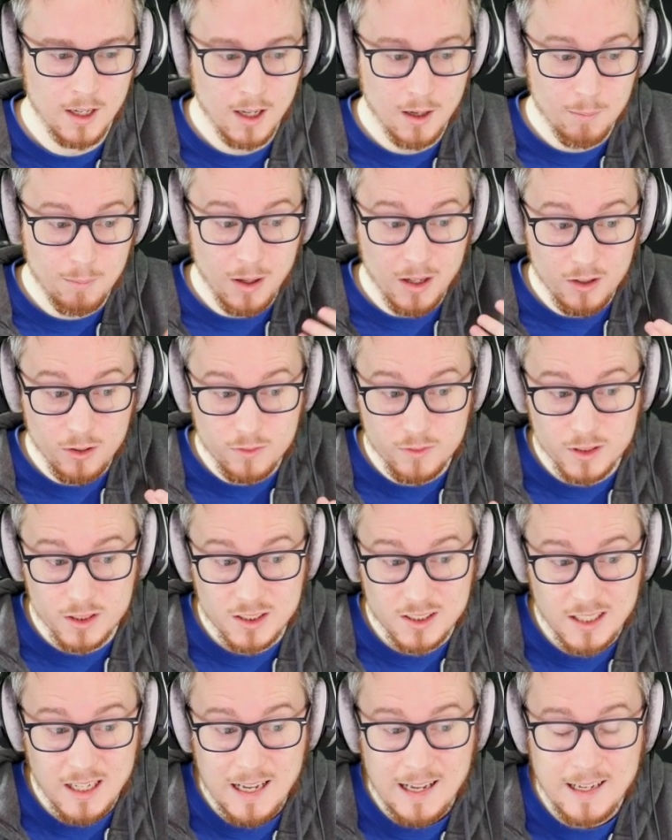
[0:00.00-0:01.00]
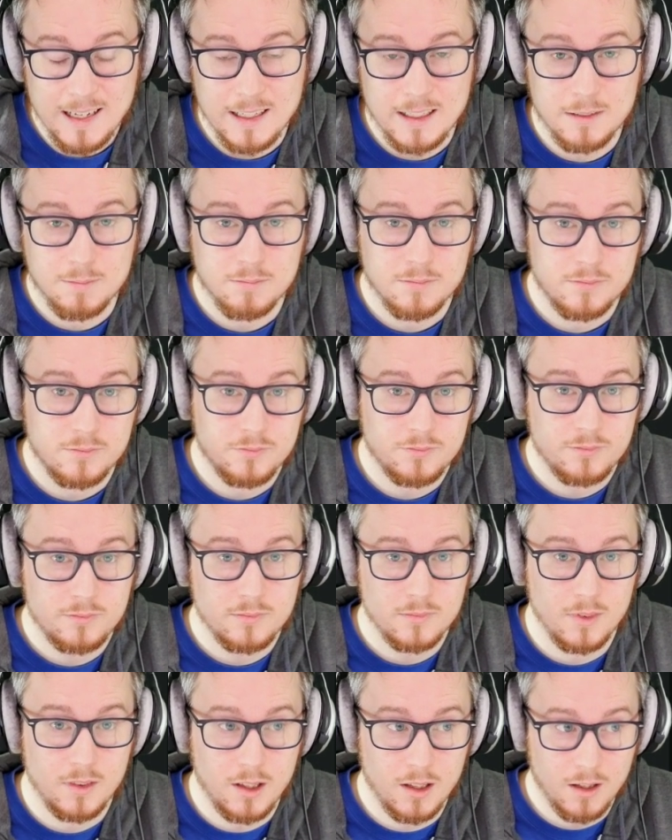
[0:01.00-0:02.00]
But over time,
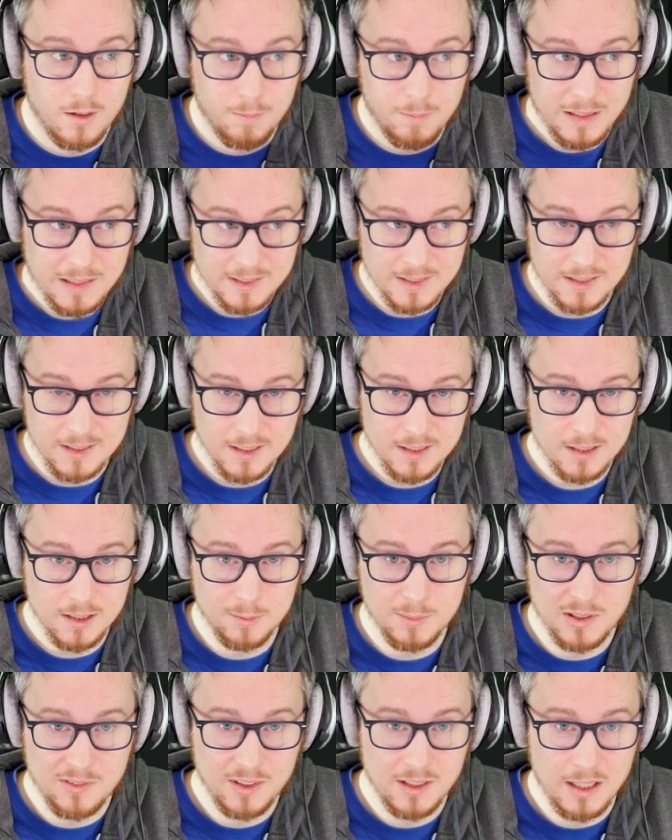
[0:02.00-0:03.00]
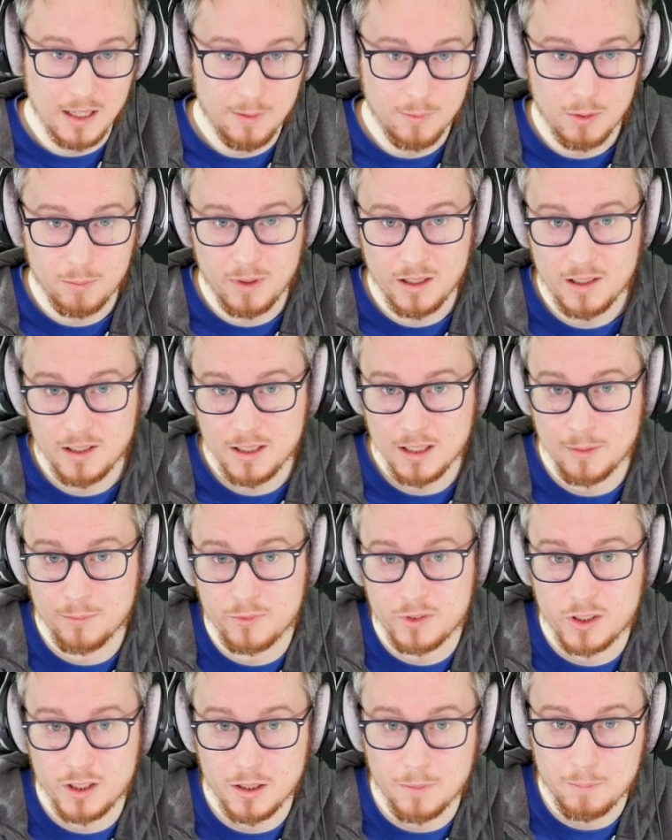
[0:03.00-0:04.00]
the basic systems of the game that make the game
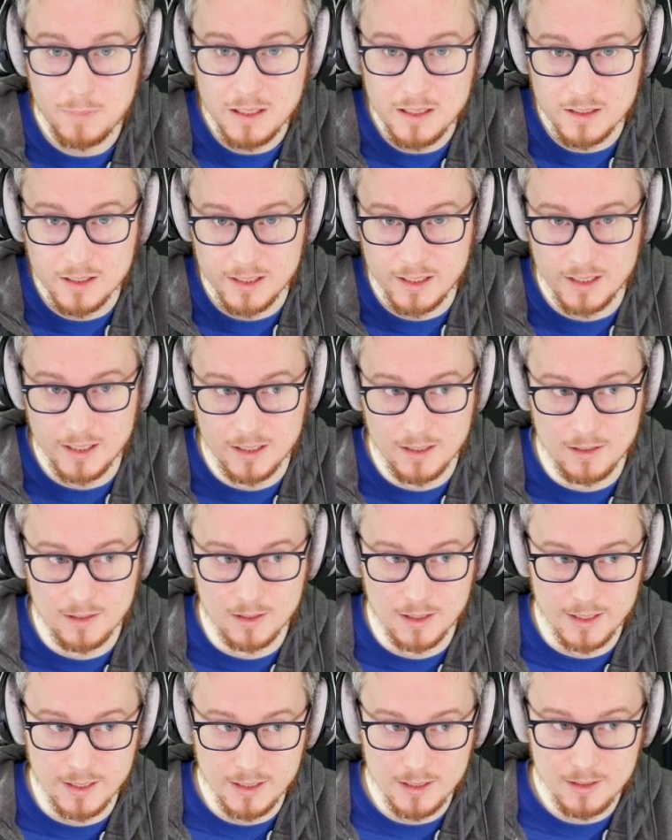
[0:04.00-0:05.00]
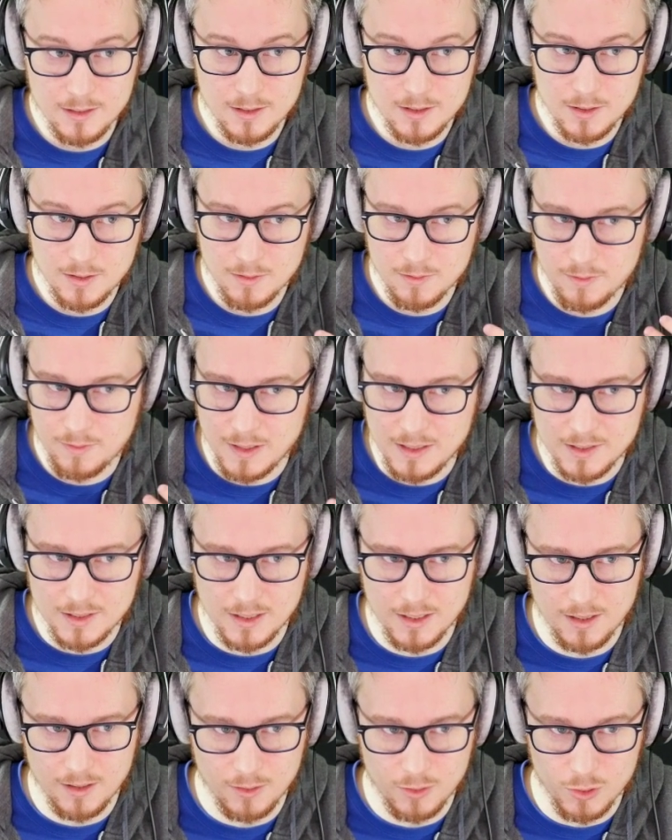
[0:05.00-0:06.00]
very appealing, like
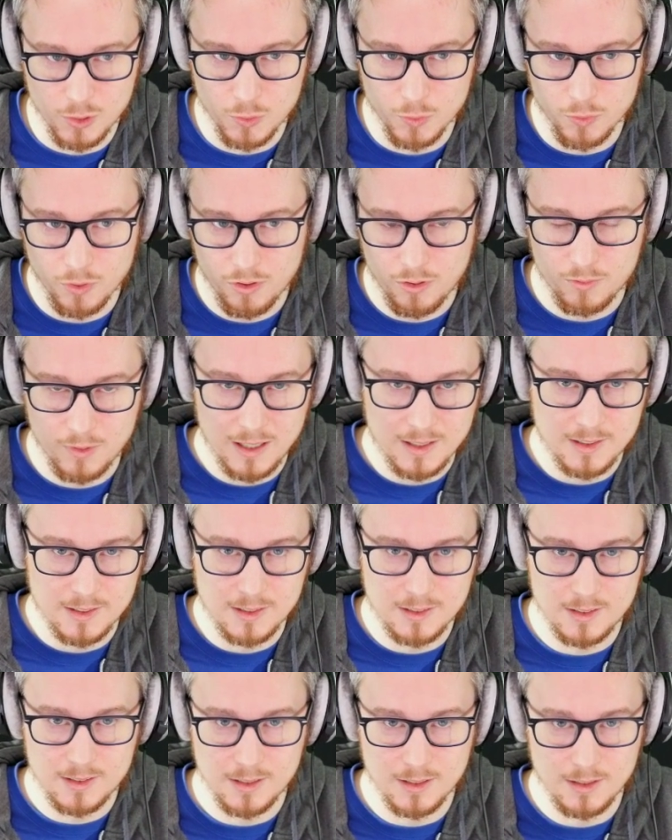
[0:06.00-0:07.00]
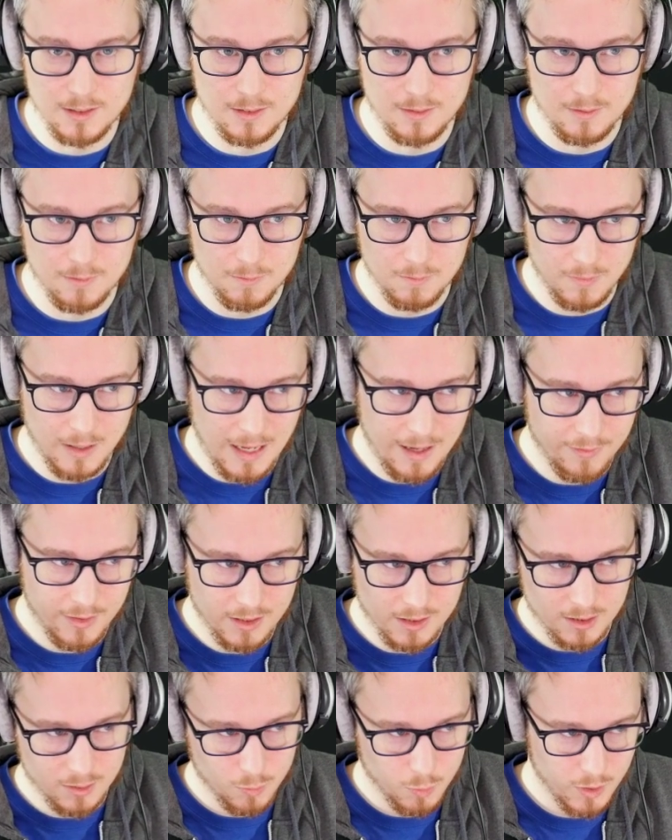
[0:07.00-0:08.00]
facing new threats and
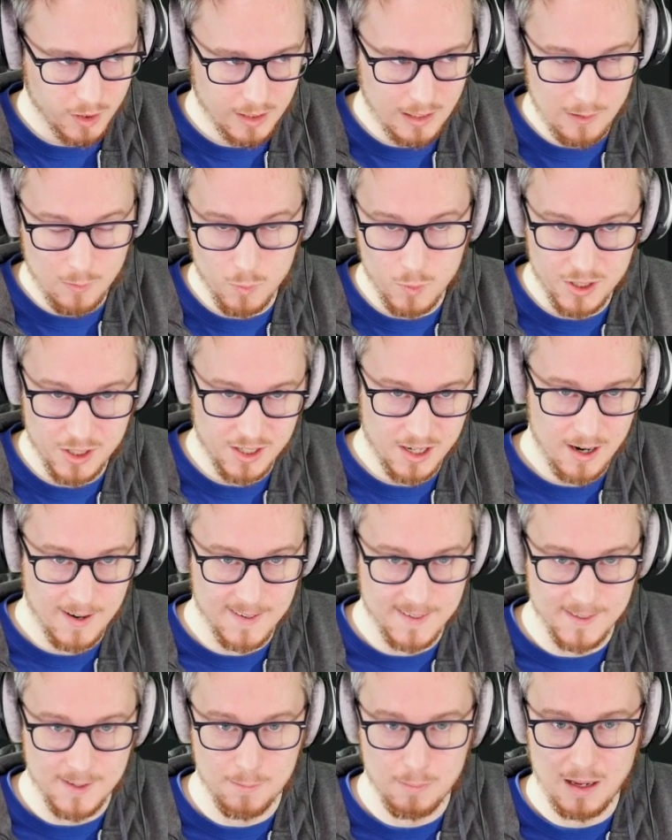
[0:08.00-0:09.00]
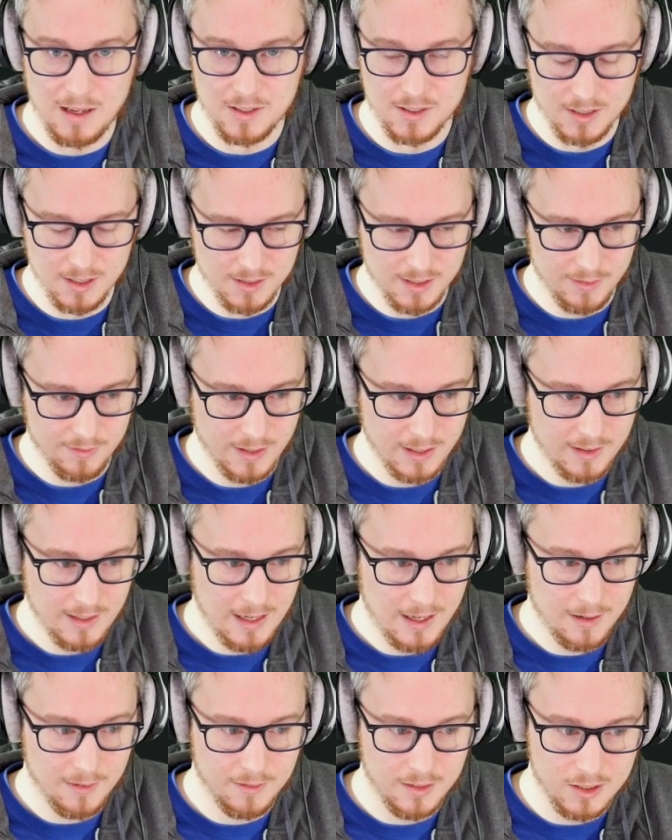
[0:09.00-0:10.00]
having to work out which card is best and stuff like
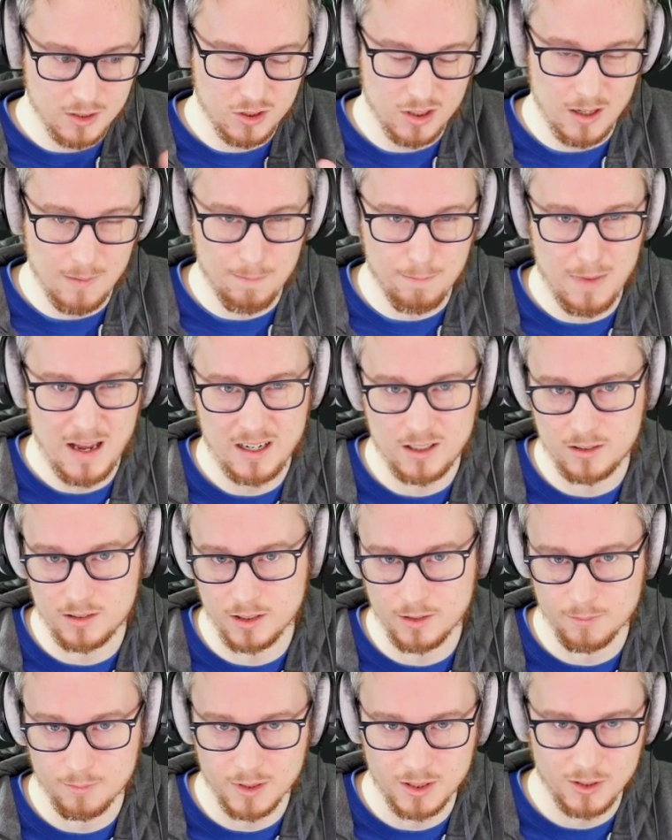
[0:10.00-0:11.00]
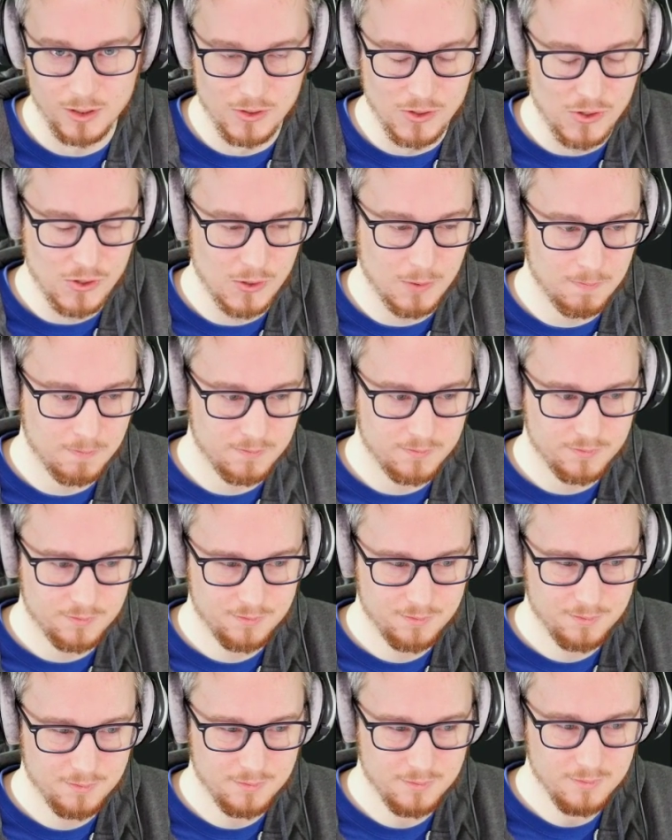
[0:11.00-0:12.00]
that, they stop mattering because
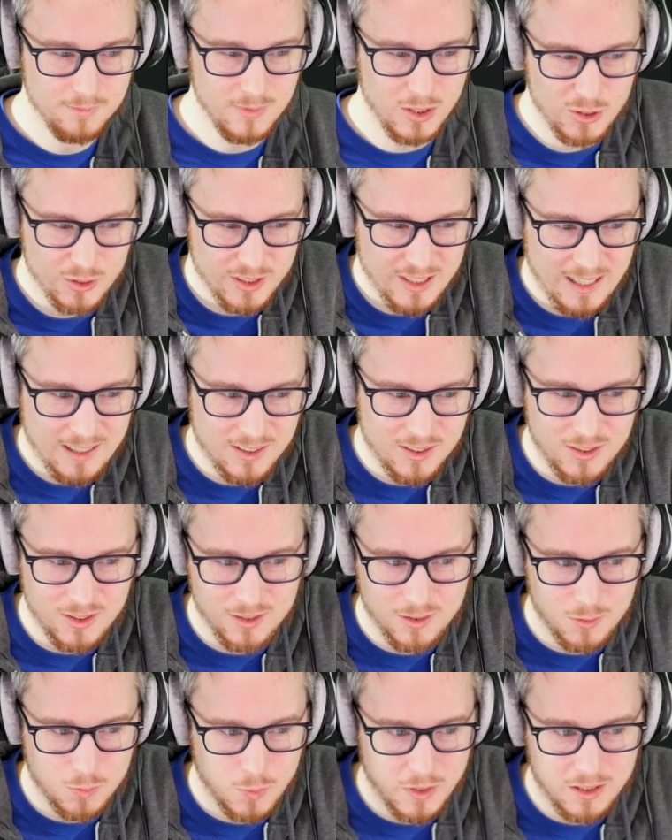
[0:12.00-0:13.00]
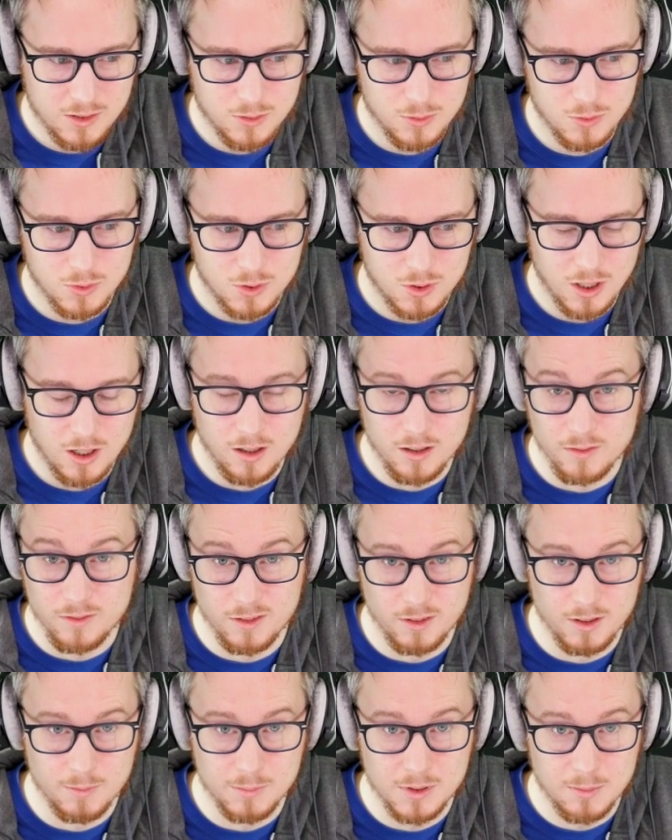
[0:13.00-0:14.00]
your deck's just way too strong
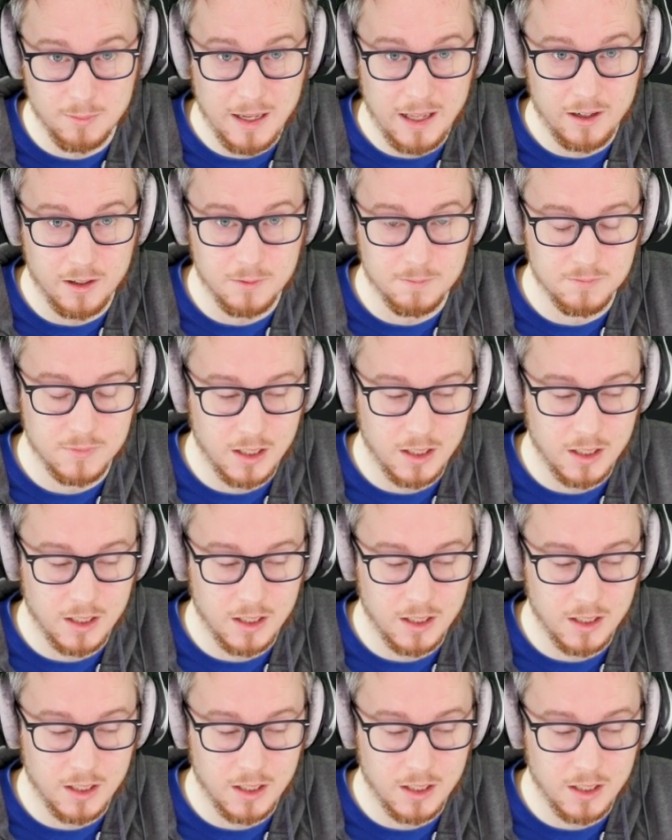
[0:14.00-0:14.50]
for them to matter.